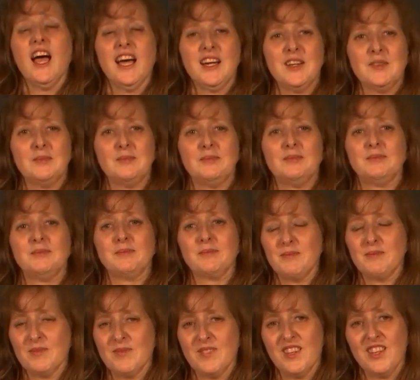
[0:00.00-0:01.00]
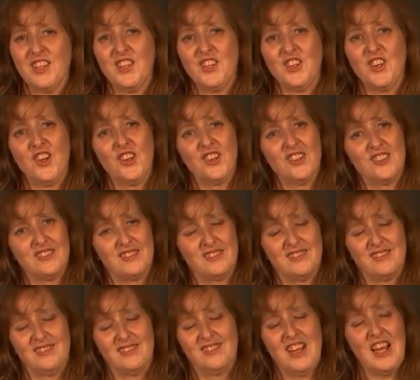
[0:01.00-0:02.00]
um, you know,
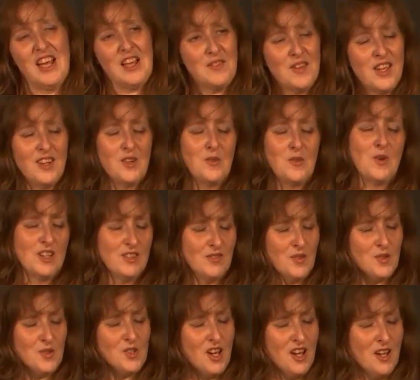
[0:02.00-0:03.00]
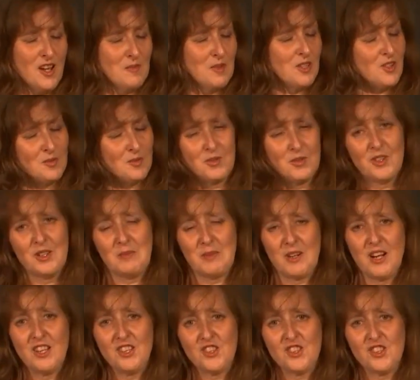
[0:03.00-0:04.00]
I've had a wonderful time at Kilbirnie
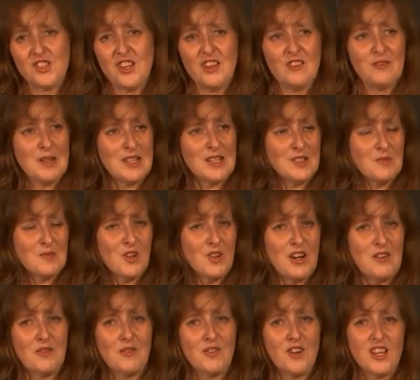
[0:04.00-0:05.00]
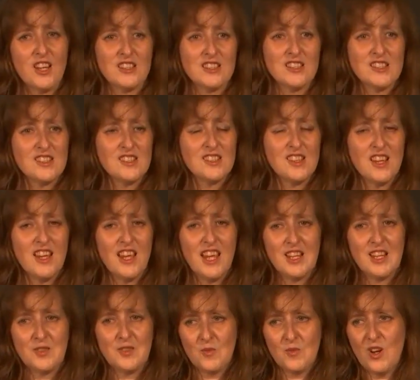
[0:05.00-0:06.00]
Branch. I've made some great friends.
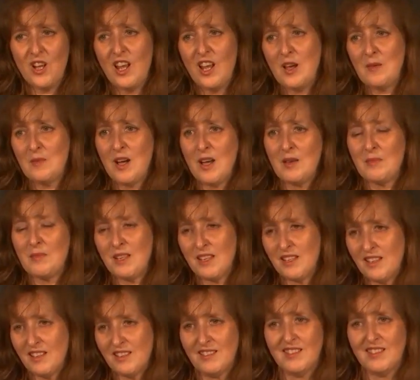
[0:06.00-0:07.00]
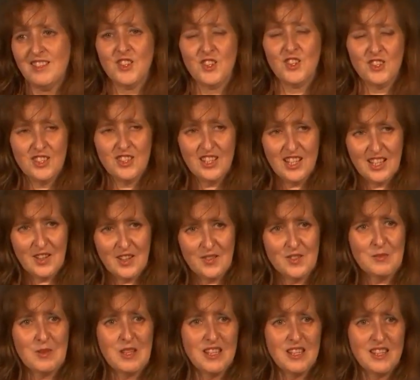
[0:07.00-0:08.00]
And while I might be, you know, young
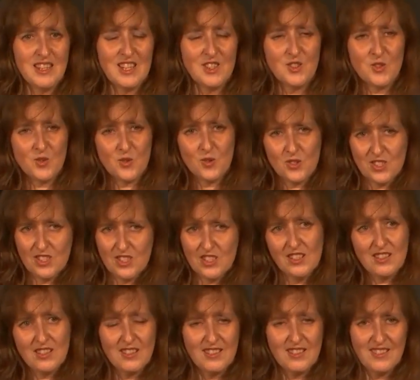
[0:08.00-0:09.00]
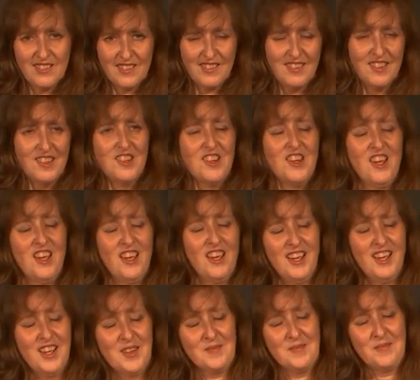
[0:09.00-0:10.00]
enough to be their daughter,
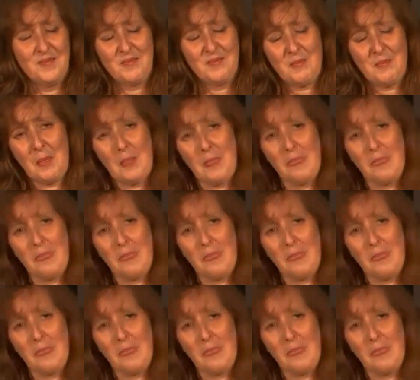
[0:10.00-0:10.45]
um,